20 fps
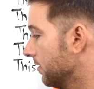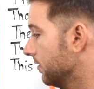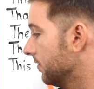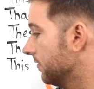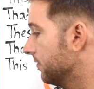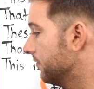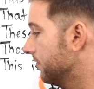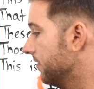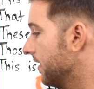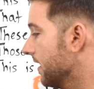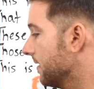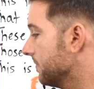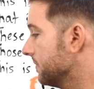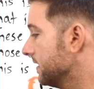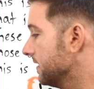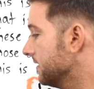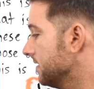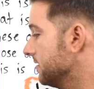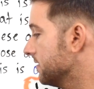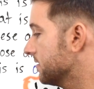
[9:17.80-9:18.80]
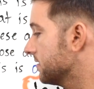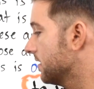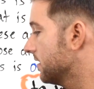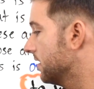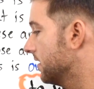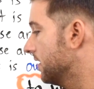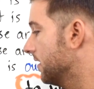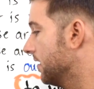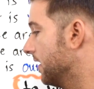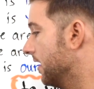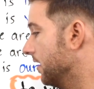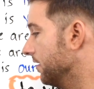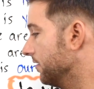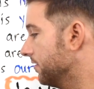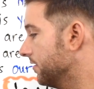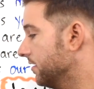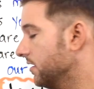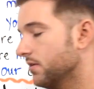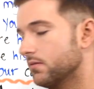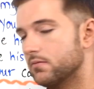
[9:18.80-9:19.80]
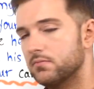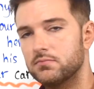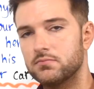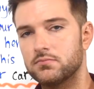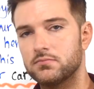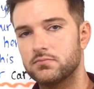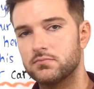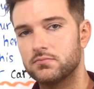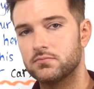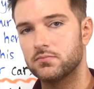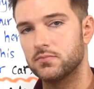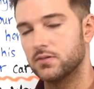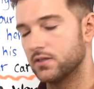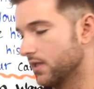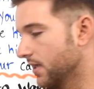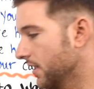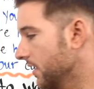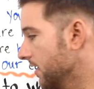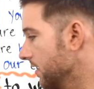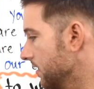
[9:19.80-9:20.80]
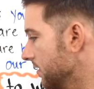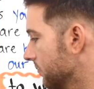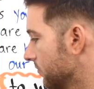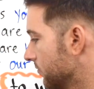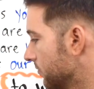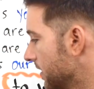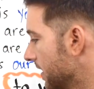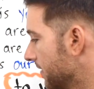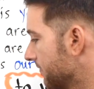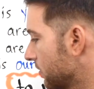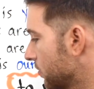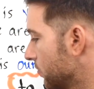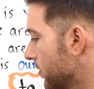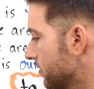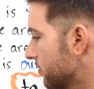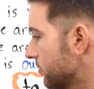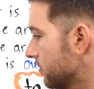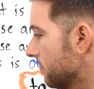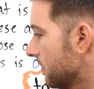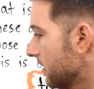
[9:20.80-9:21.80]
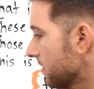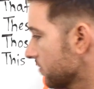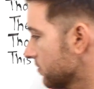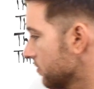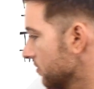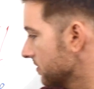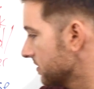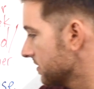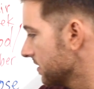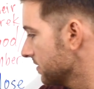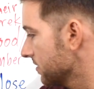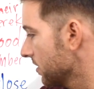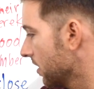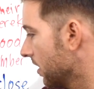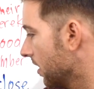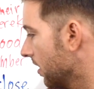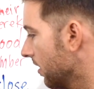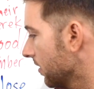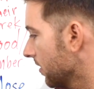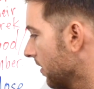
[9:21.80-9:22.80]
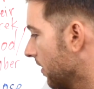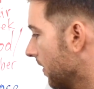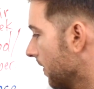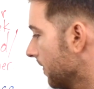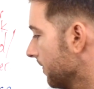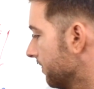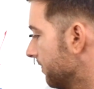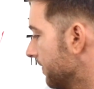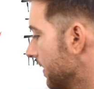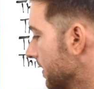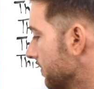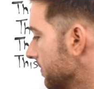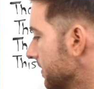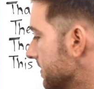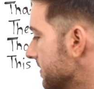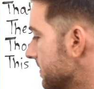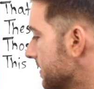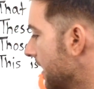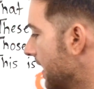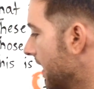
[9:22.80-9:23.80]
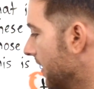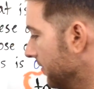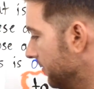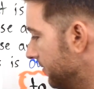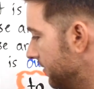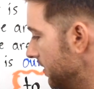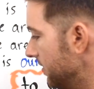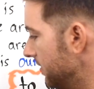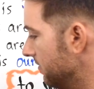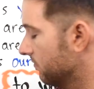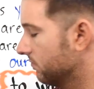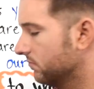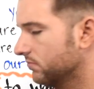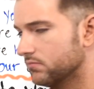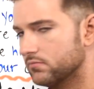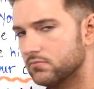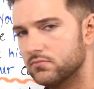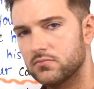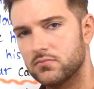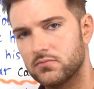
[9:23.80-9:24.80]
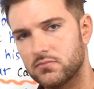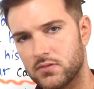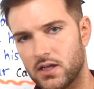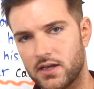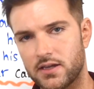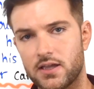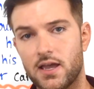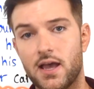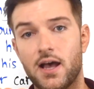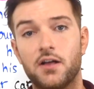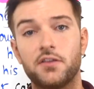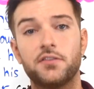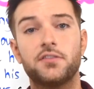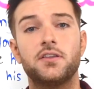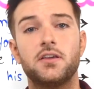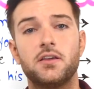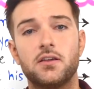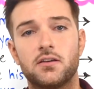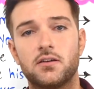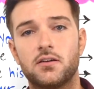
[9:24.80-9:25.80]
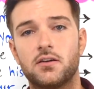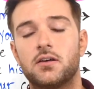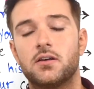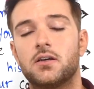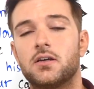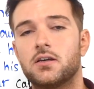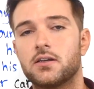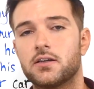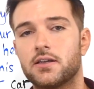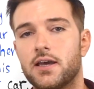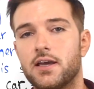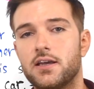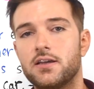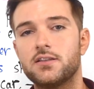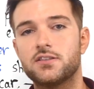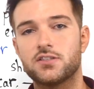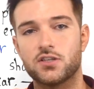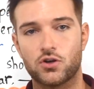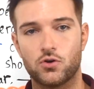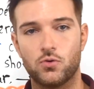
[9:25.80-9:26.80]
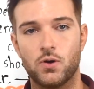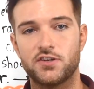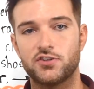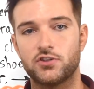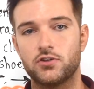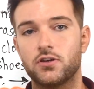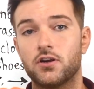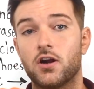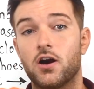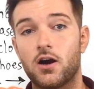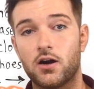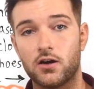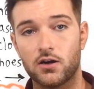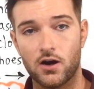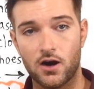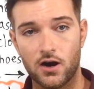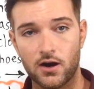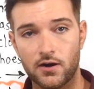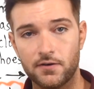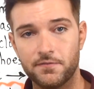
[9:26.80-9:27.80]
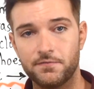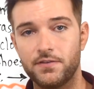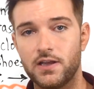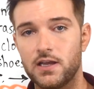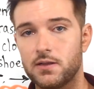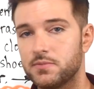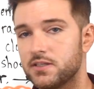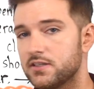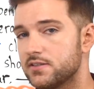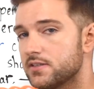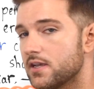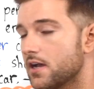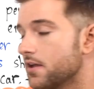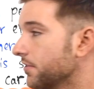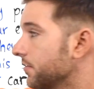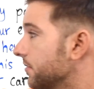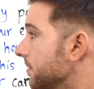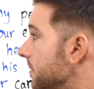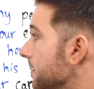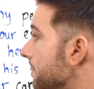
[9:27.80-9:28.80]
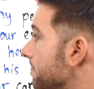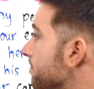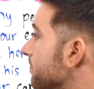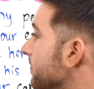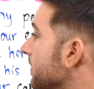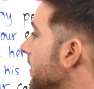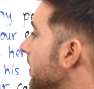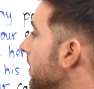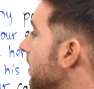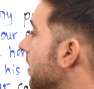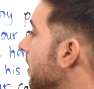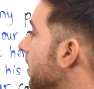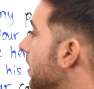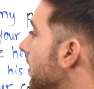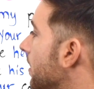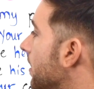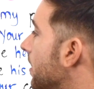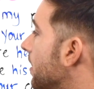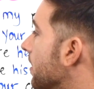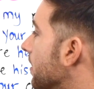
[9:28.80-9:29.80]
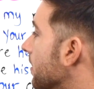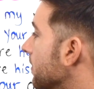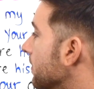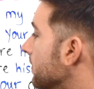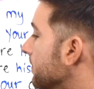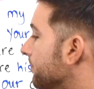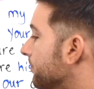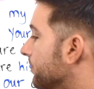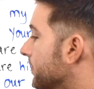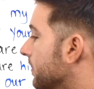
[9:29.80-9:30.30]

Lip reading: families healthy? Okay, we have a question mark. So it says, are our families healthy? Like healthy? Okay, it's a question. Are our families healthy? Are.